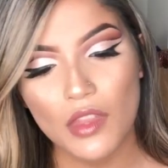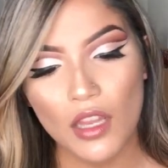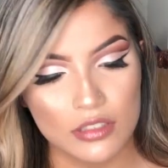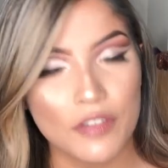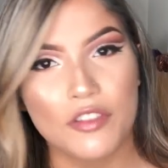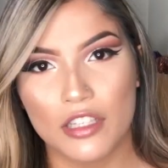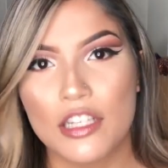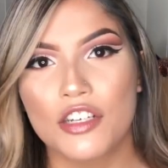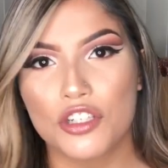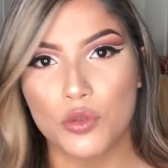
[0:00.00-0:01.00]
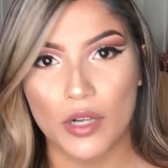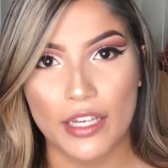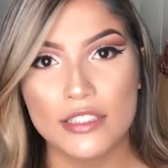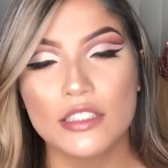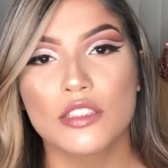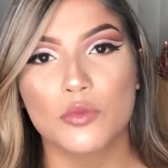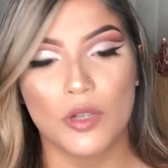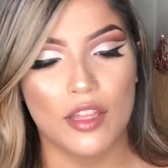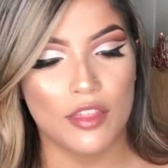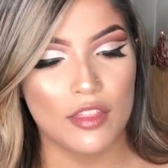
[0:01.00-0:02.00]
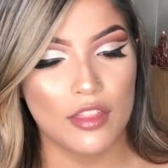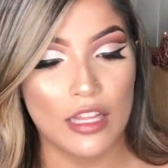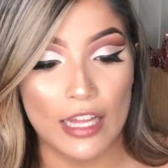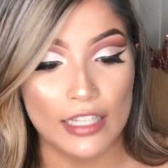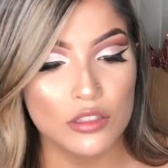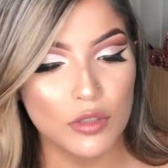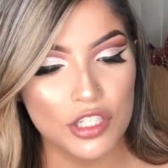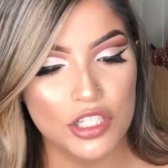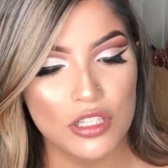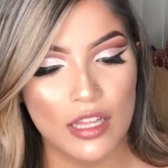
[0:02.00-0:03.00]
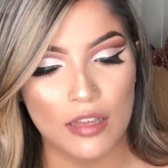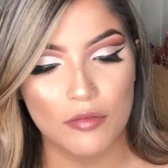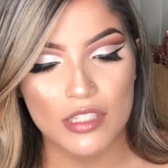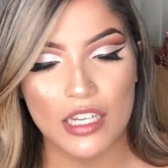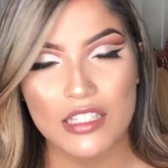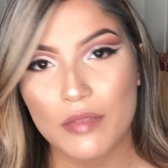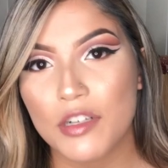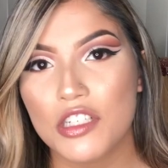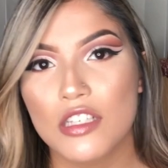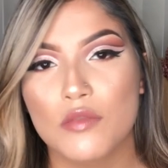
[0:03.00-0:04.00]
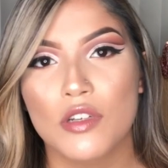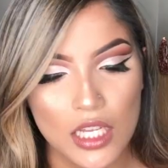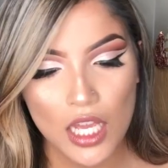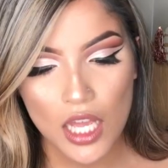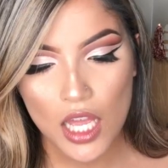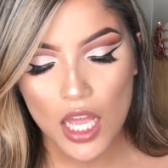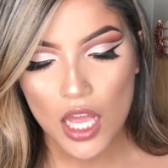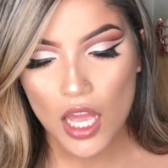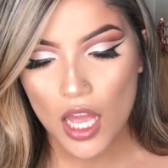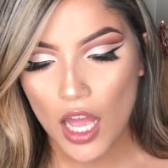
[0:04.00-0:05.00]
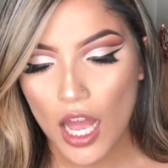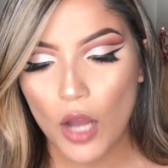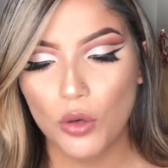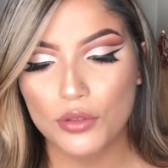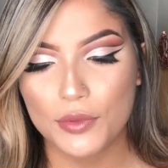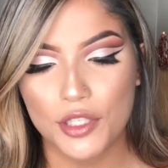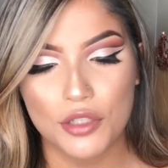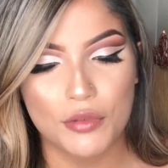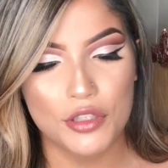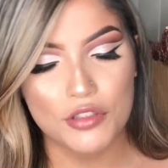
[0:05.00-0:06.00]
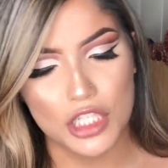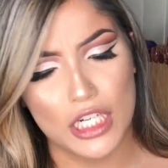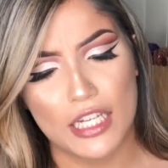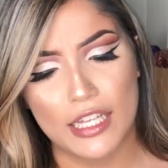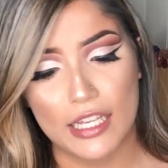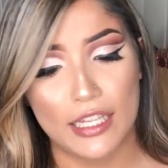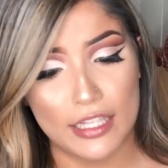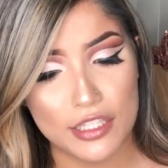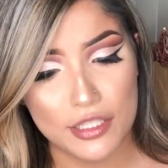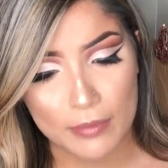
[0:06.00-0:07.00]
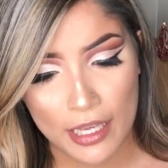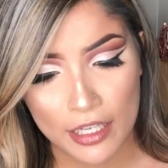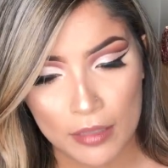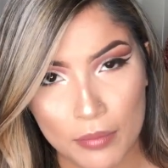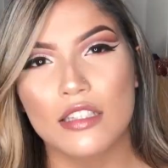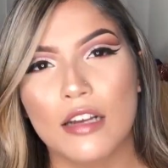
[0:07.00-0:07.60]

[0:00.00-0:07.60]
It definitely intertwines with the last question that was kind of similar to this one. How old were you when you started getting into makeup?